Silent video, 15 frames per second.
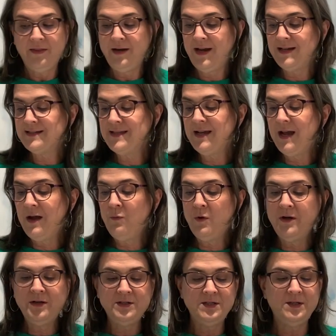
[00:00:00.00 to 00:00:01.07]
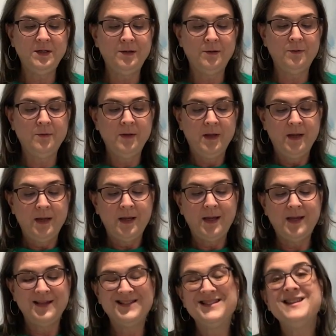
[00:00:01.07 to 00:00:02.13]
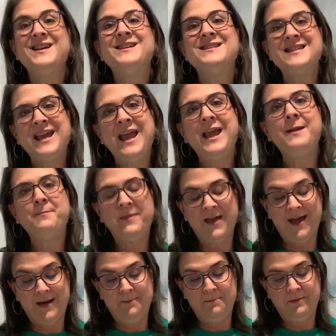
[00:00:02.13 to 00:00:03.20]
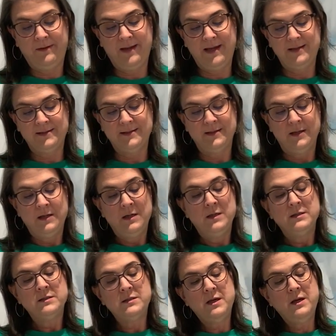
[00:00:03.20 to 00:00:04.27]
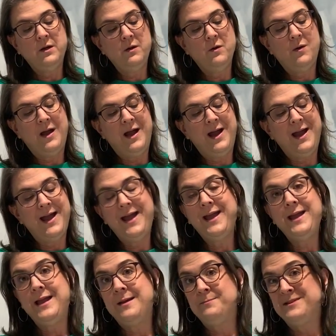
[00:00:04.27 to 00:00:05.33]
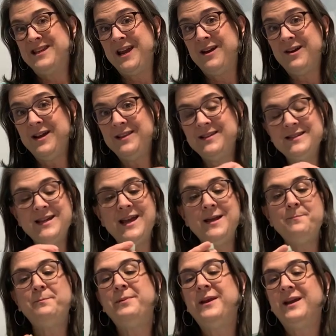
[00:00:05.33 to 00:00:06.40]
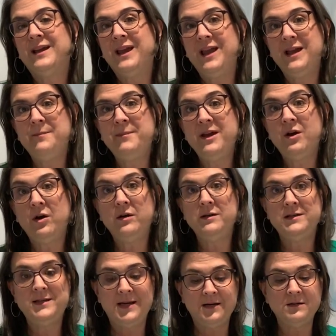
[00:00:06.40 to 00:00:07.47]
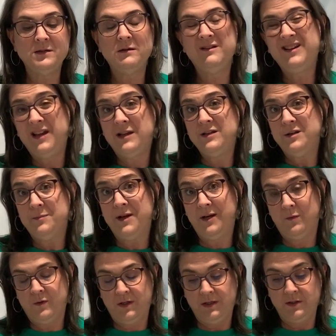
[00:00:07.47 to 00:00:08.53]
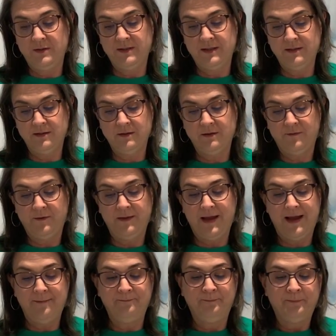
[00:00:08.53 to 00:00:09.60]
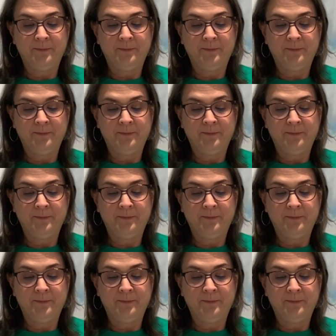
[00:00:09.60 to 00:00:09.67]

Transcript: the next thing I want to do is tape that in place. So I am tearing the tape, but it can be hard to tear, so again you might want to use scissors for that.